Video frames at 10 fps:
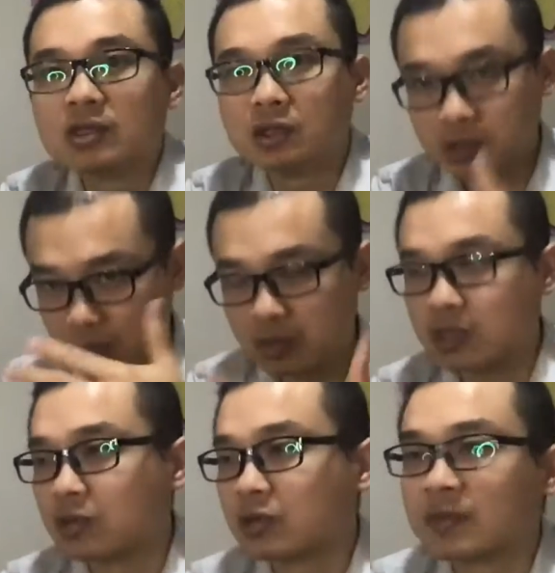you still
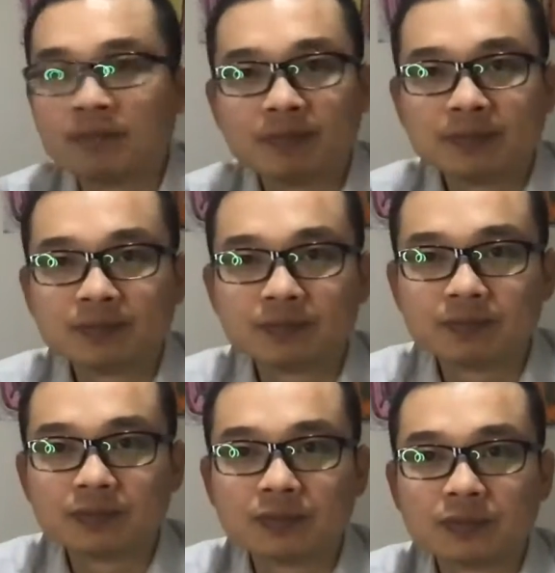needle in.
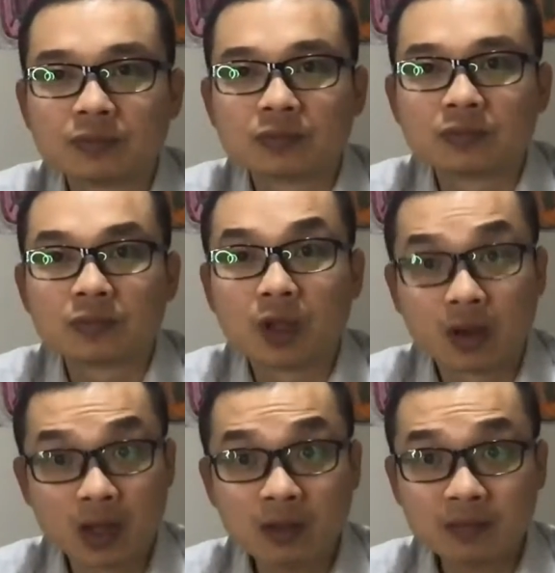
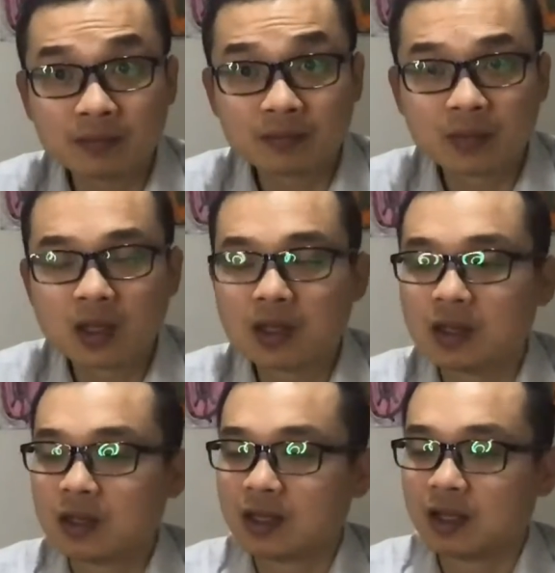Okay,
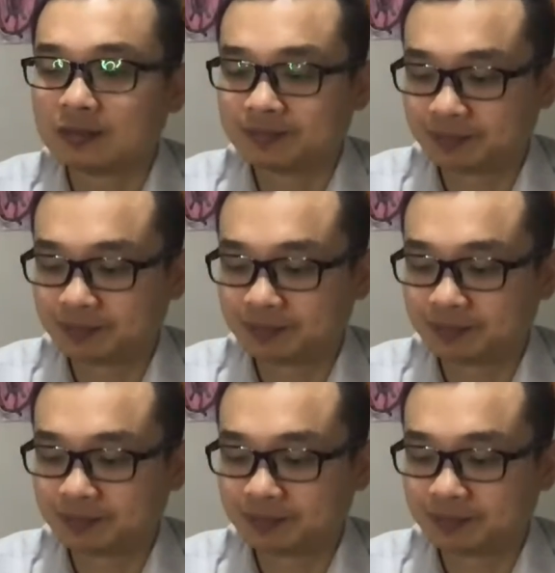now